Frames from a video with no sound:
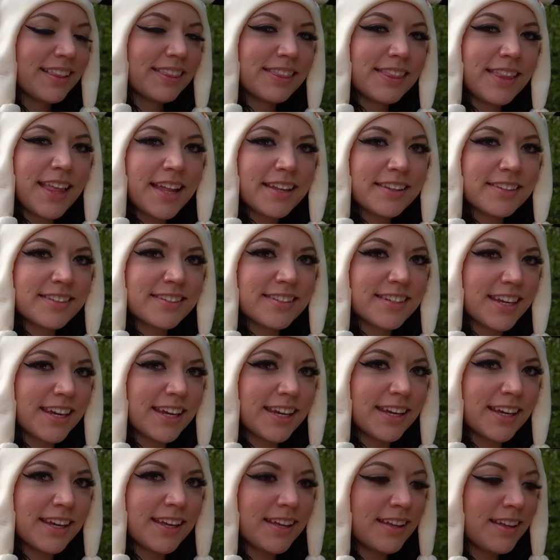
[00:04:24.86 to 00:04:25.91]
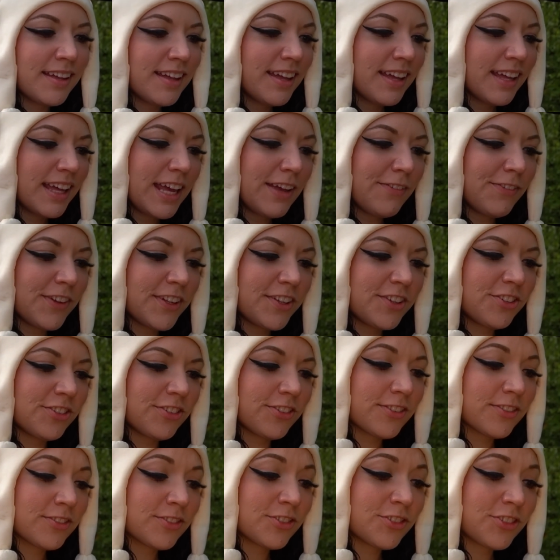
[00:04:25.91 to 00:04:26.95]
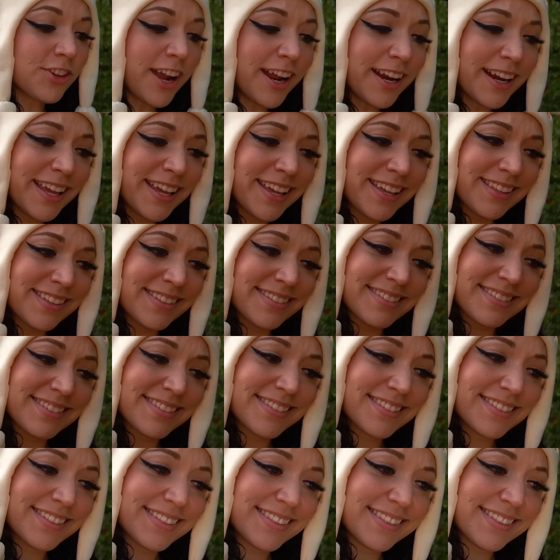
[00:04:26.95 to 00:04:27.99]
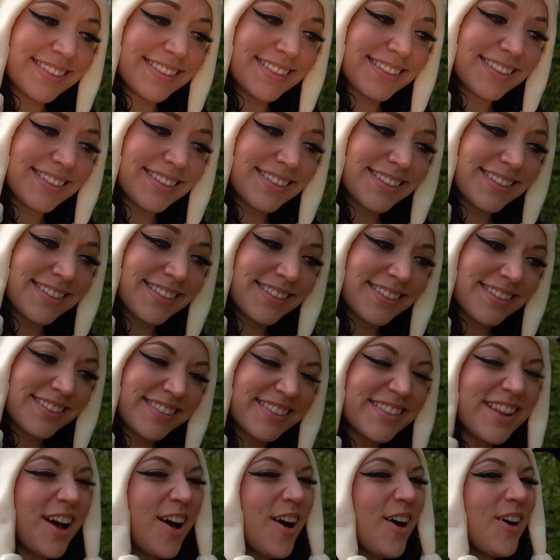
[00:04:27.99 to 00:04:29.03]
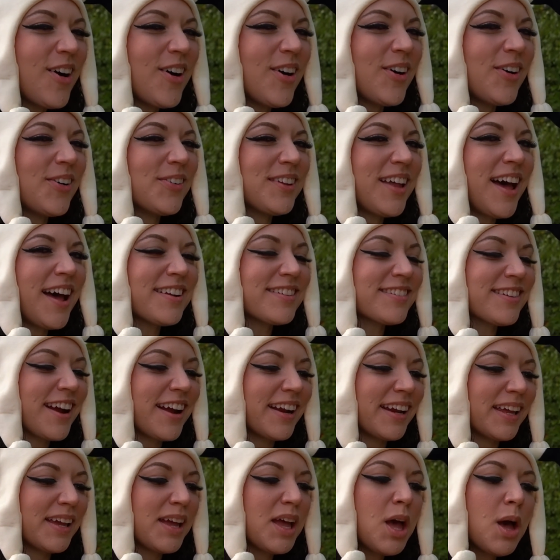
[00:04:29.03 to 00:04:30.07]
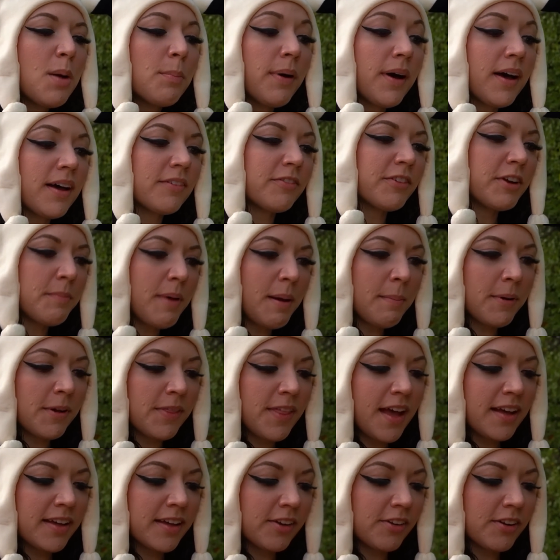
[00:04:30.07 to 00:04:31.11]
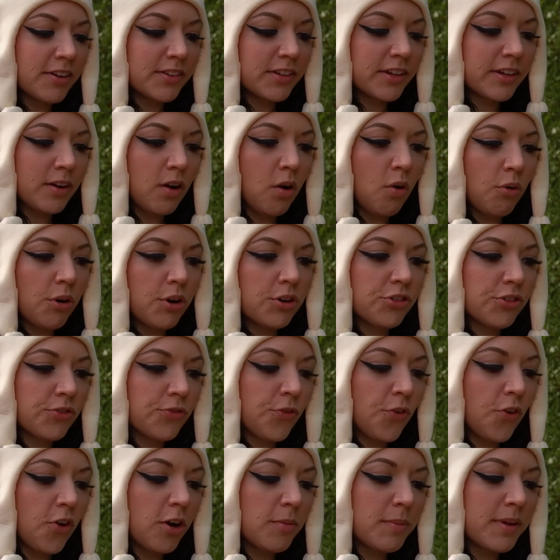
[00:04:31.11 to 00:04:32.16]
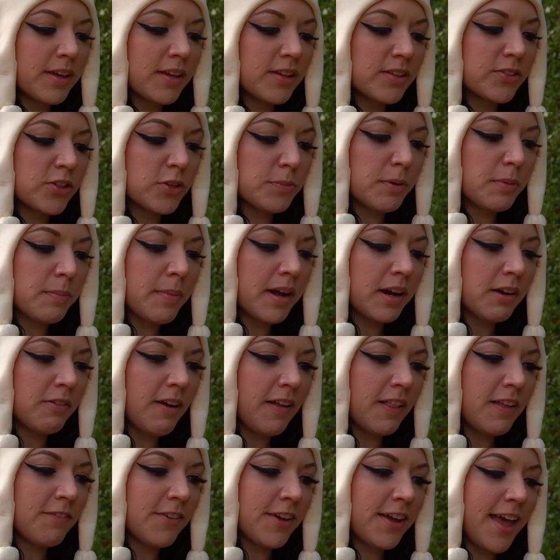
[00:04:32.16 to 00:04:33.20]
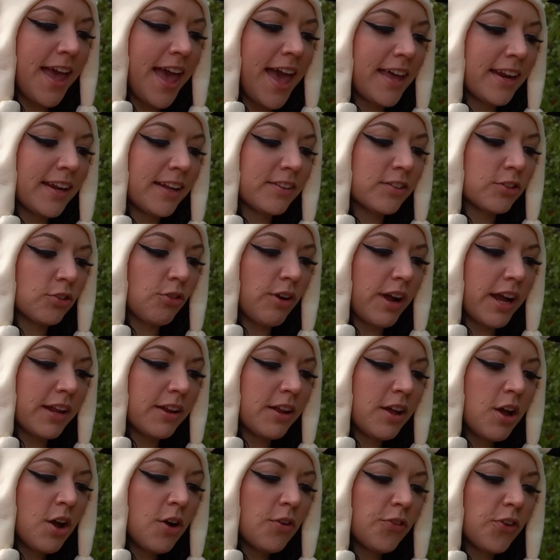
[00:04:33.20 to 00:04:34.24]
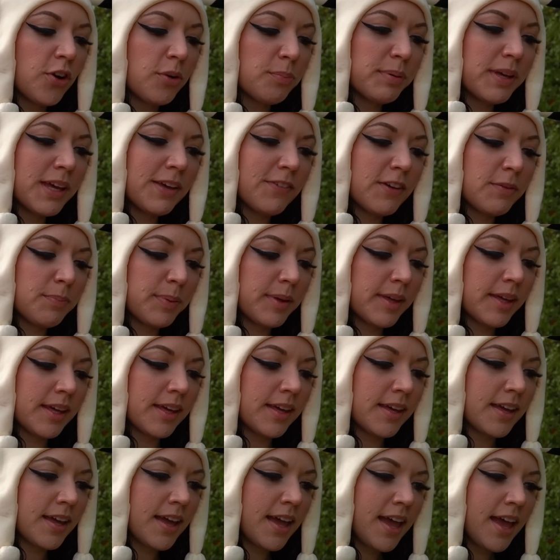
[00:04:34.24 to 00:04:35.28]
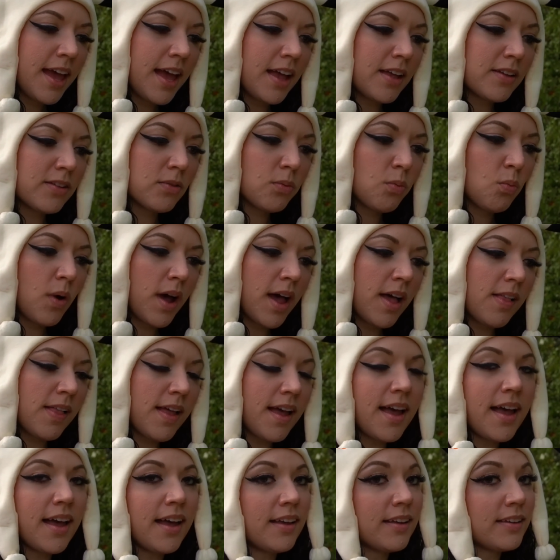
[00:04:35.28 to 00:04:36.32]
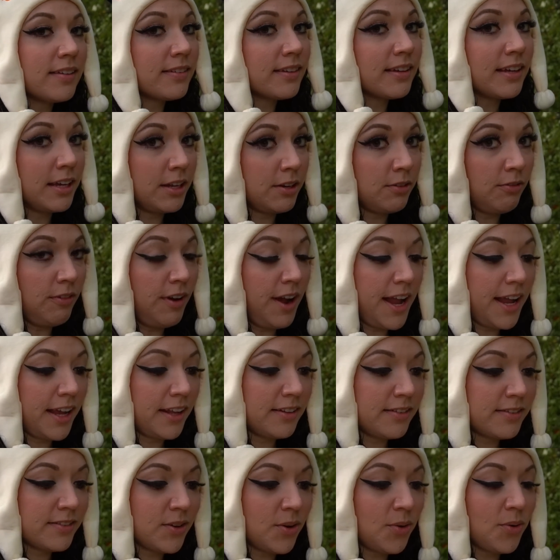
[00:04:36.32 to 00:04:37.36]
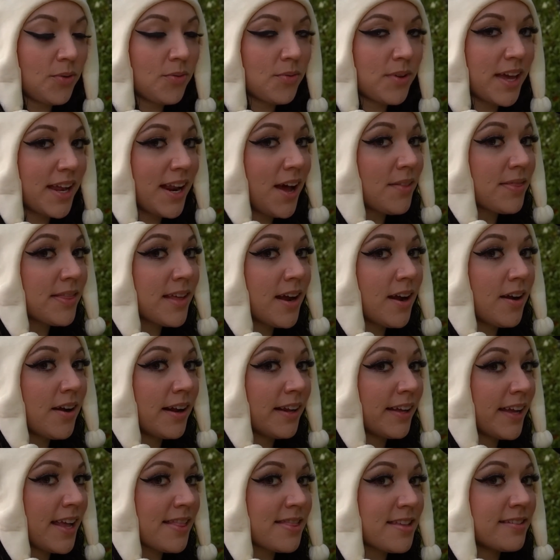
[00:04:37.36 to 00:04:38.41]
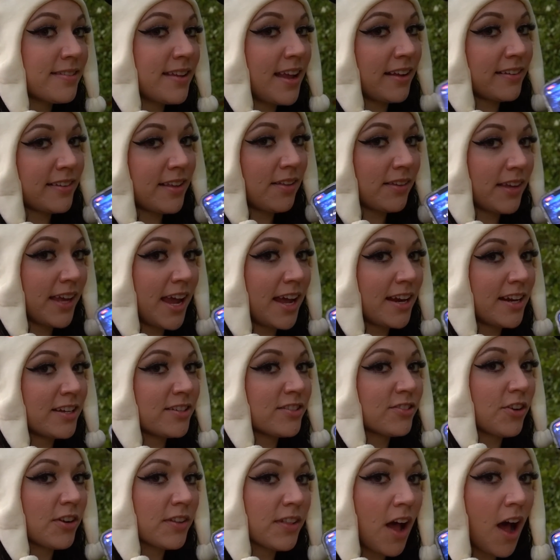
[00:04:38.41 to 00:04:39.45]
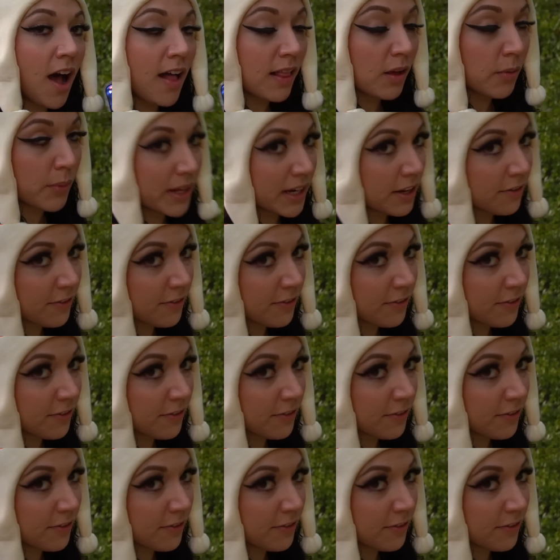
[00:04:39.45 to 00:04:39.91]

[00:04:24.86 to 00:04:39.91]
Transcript: Let's see if it's shiny. No, not shiny, but remember that Giratina origin form is super meta relevant and it's great for PvP as well as in raids. So get out there and get these XL candies during the Halloween